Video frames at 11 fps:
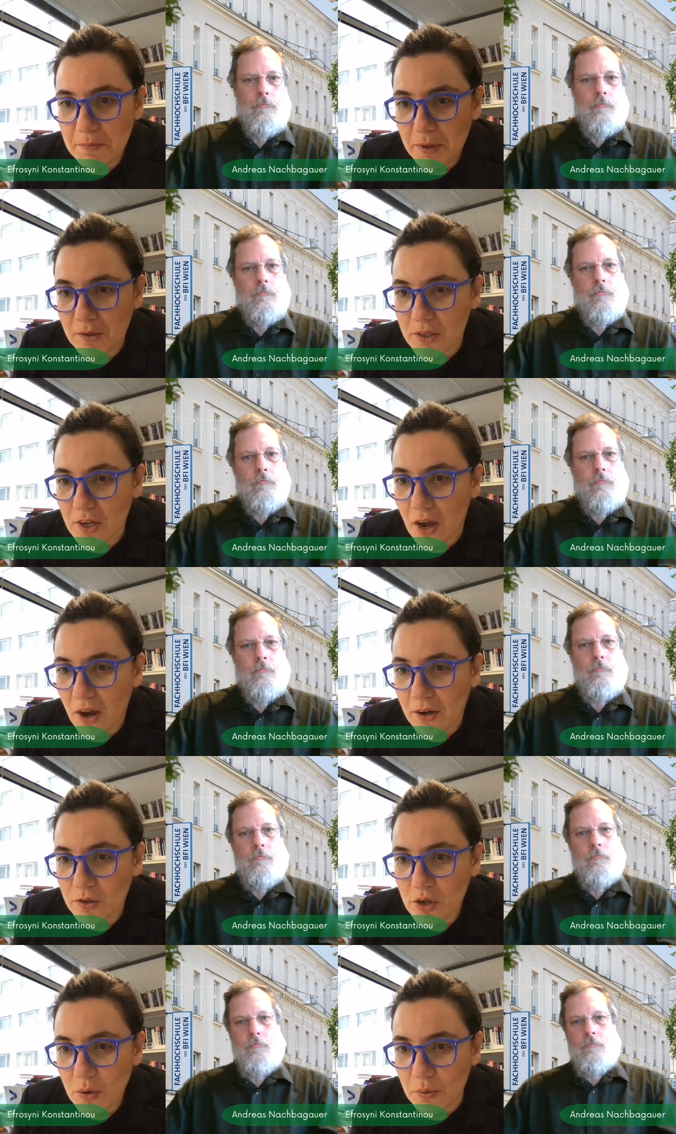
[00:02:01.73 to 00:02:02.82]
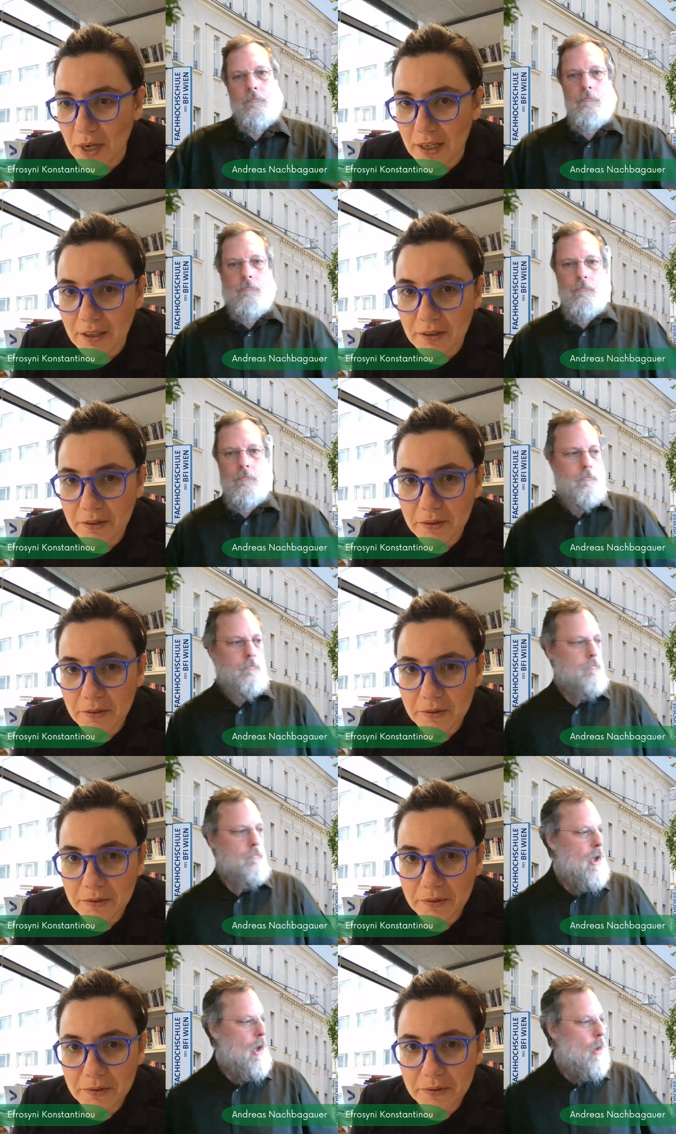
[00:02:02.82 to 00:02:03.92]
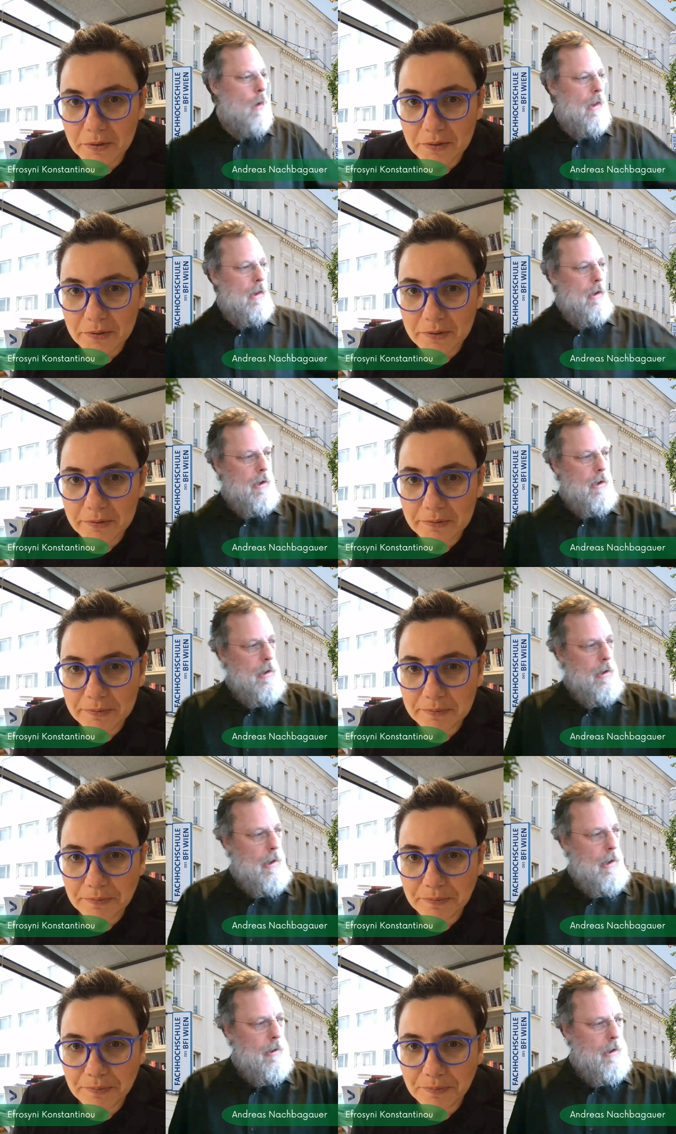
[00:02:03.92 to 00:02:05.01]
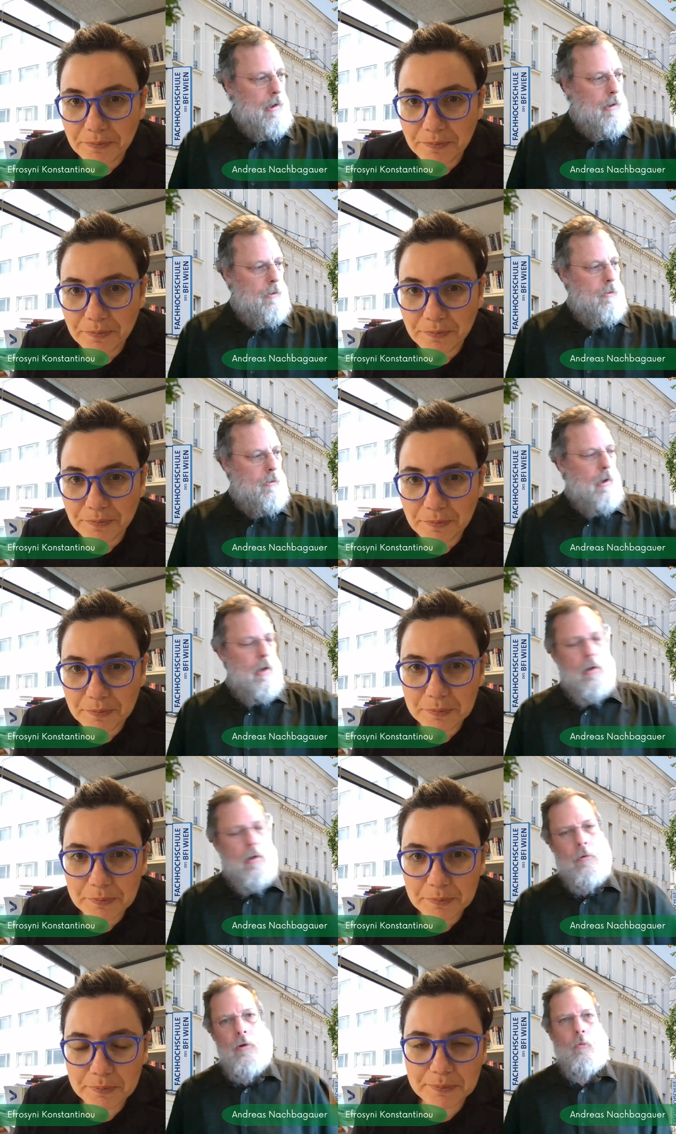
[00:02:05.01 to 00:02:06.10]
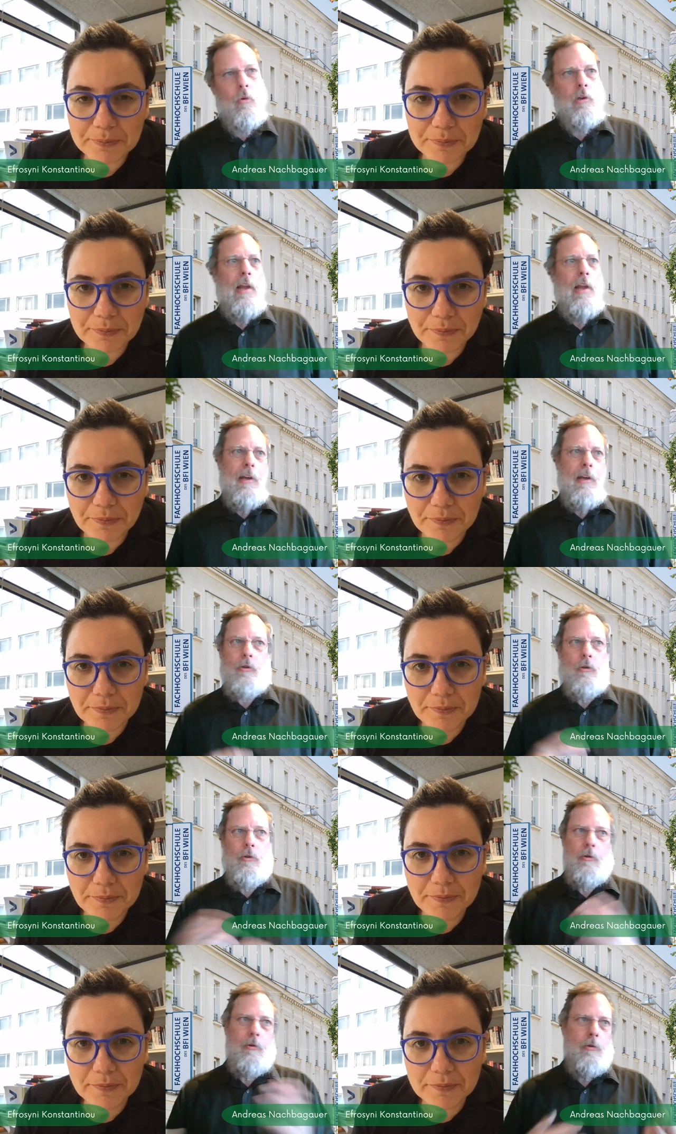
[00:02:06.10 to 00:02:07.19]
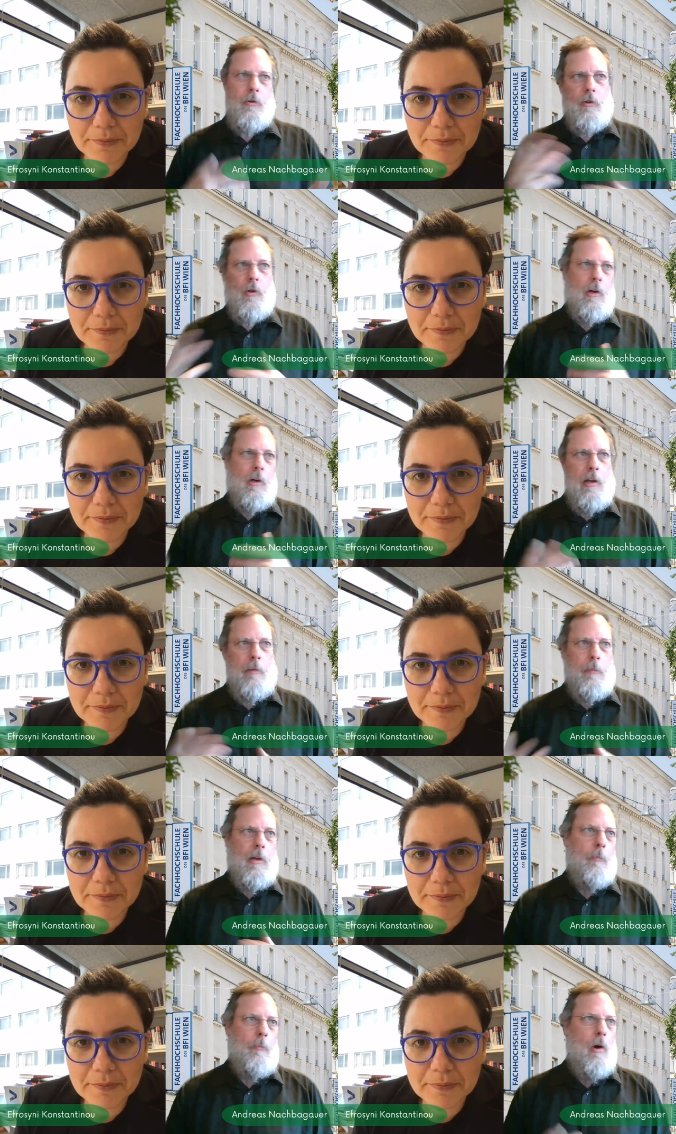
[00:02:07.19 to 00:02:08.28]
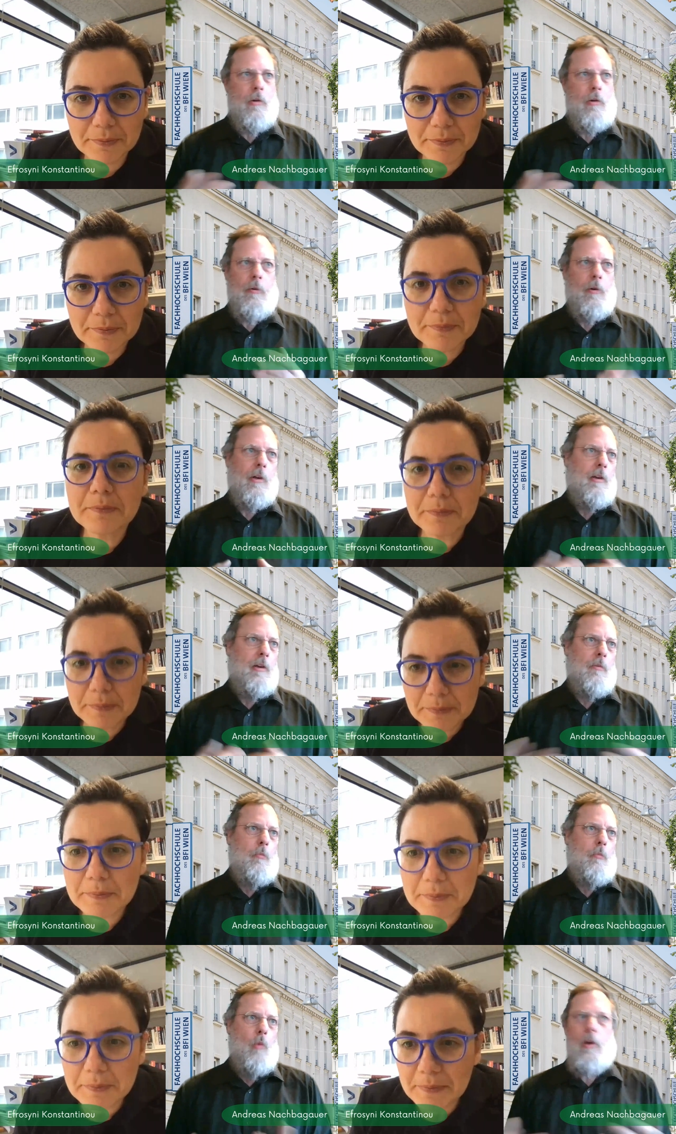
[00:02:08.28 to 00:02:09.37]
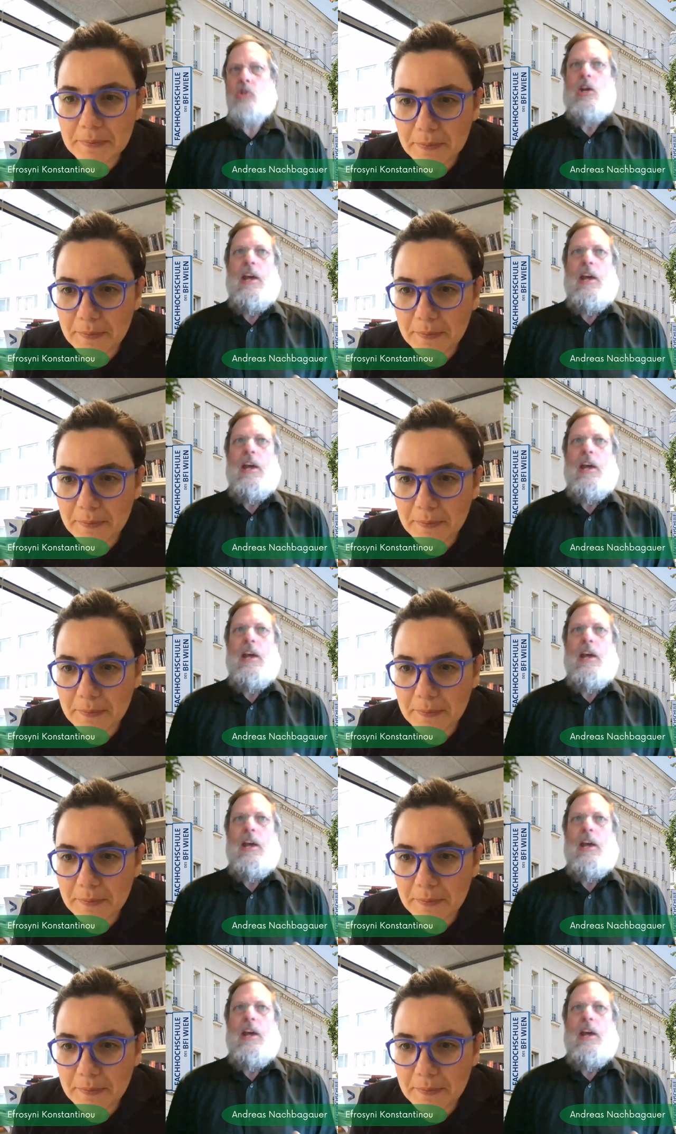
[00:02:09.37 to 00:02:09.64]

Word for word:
Speaker 1: papers are showing?
Speaker 2: Well, uh, I, I, I would like to, to, to talk a little bit about uh, more a